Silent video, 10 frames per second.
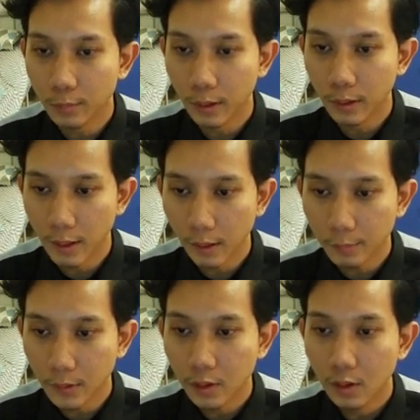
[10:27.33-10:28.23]
in
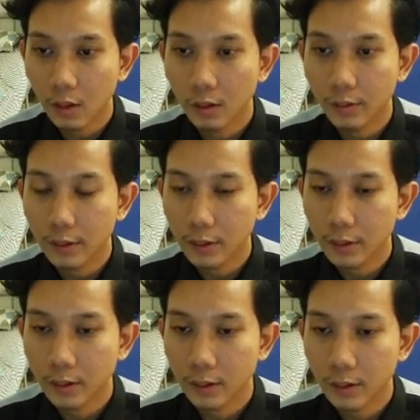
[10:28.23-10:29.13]
MATLAB.
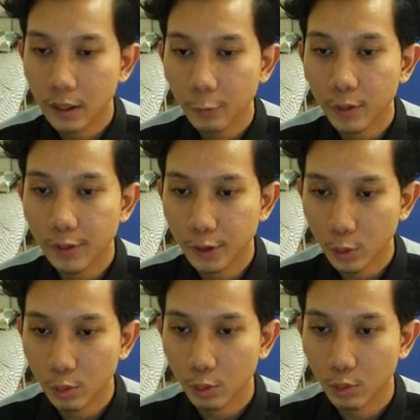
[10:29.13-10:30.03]
The graph will
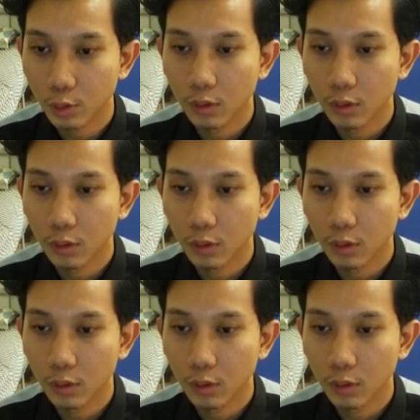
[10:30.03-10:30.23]
show.